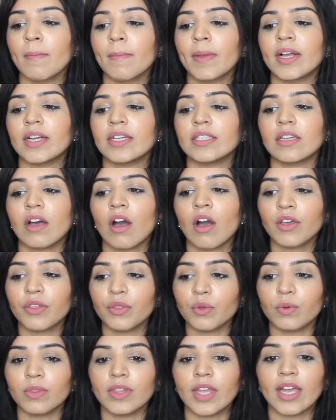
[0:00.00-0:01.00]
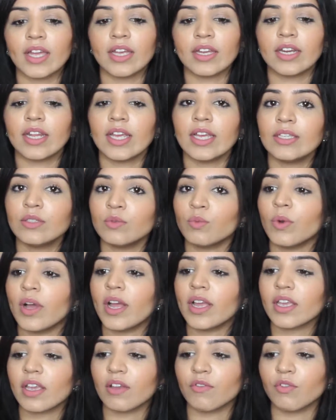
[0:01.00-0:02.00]
because I thought that it is
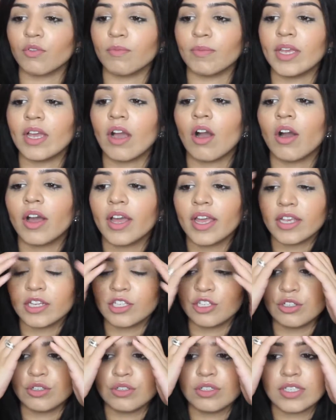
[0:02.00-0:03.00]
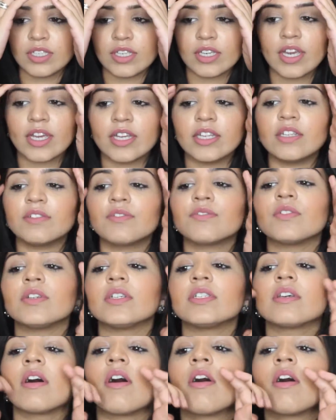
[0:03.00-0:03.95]
working for me. I do see a difference.